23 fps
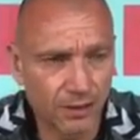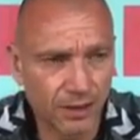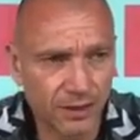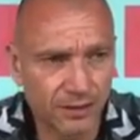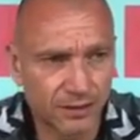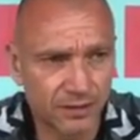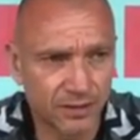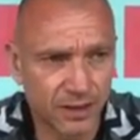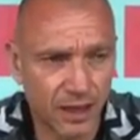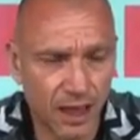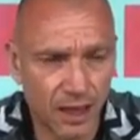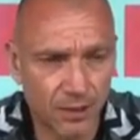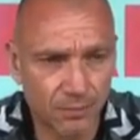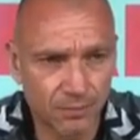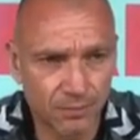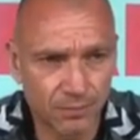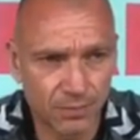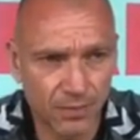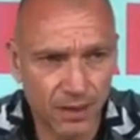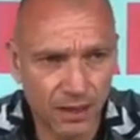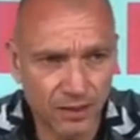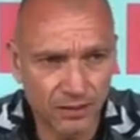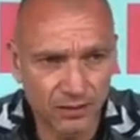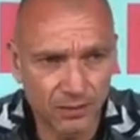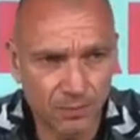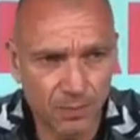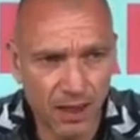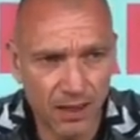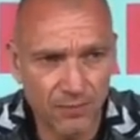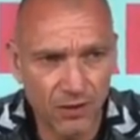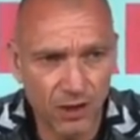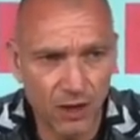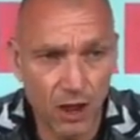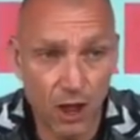It's a
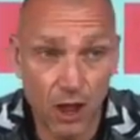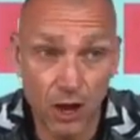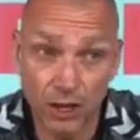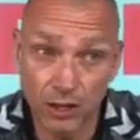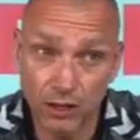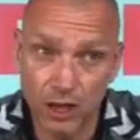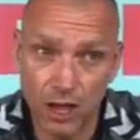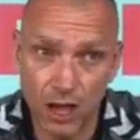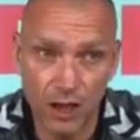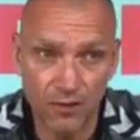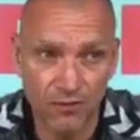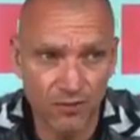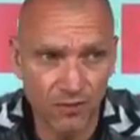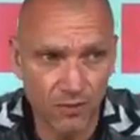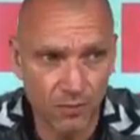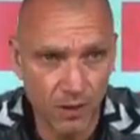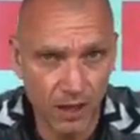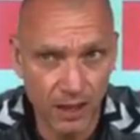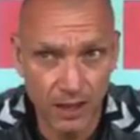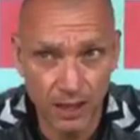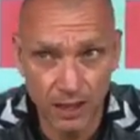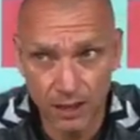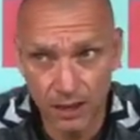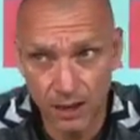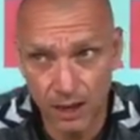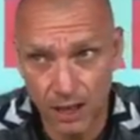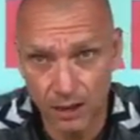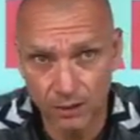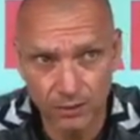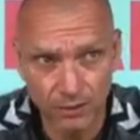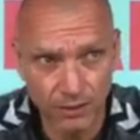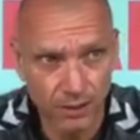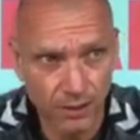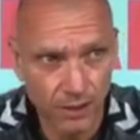bit of a learning curve for me.
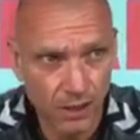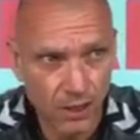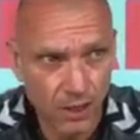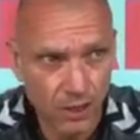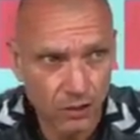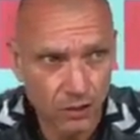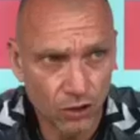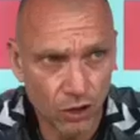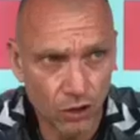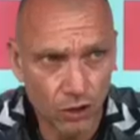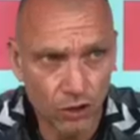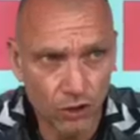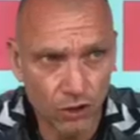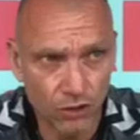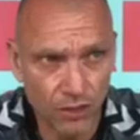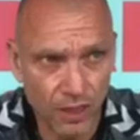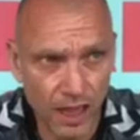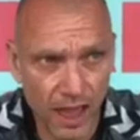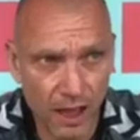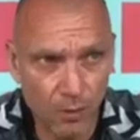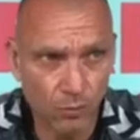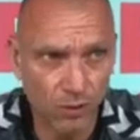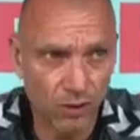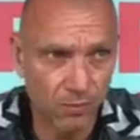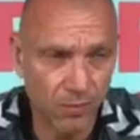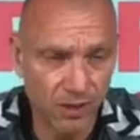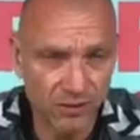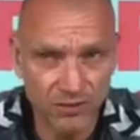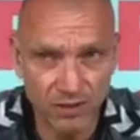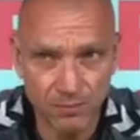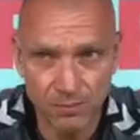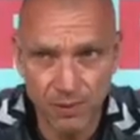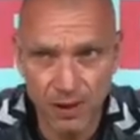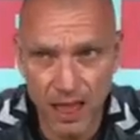You look at that and we're
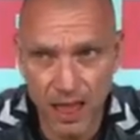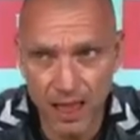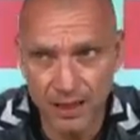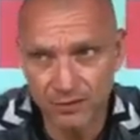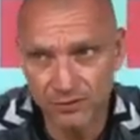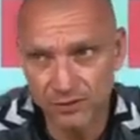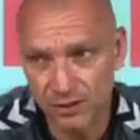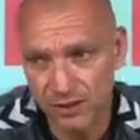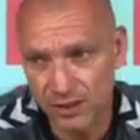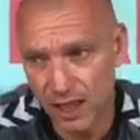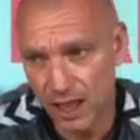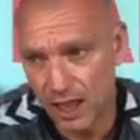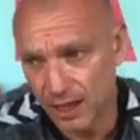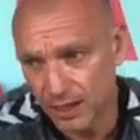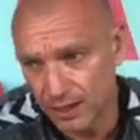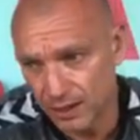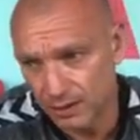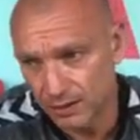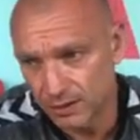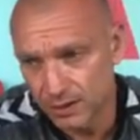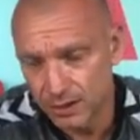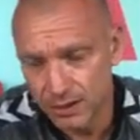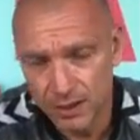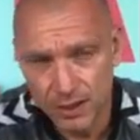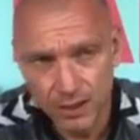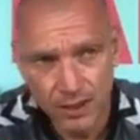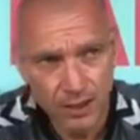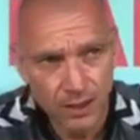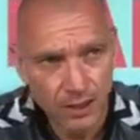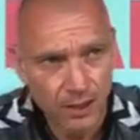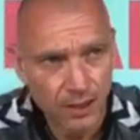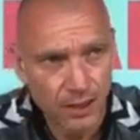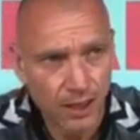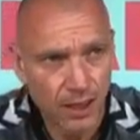missing players today and
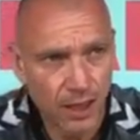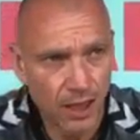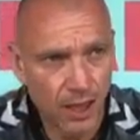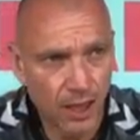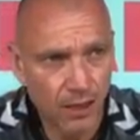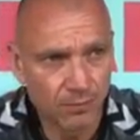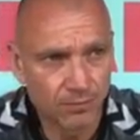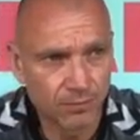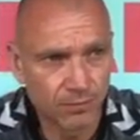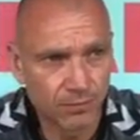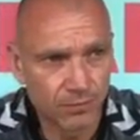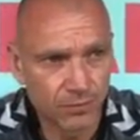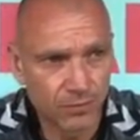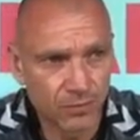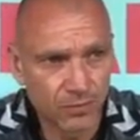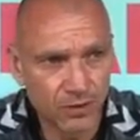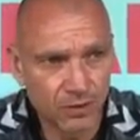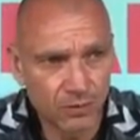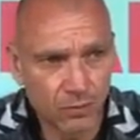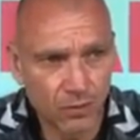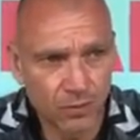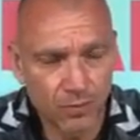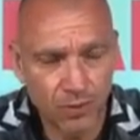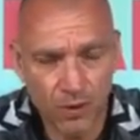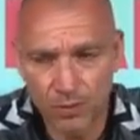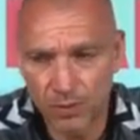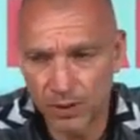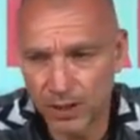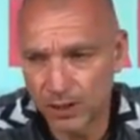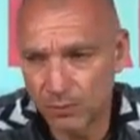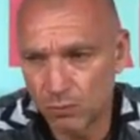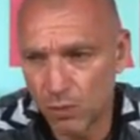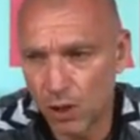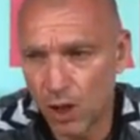we
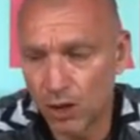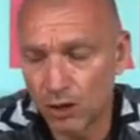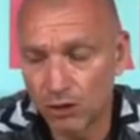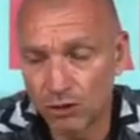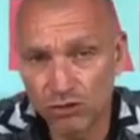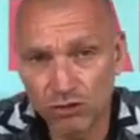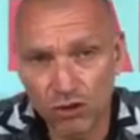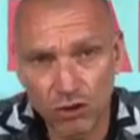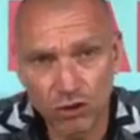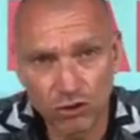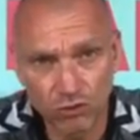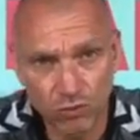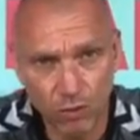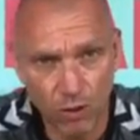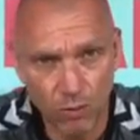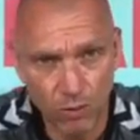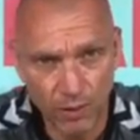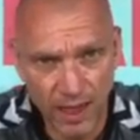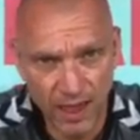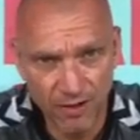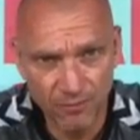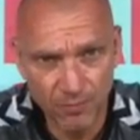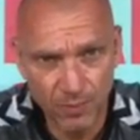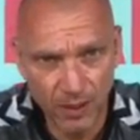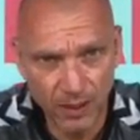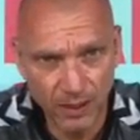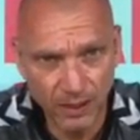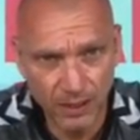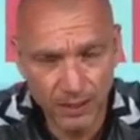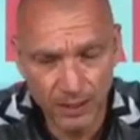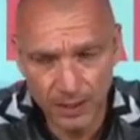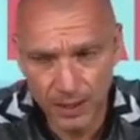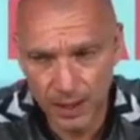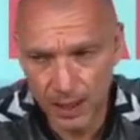probably weren't as good as what we have been.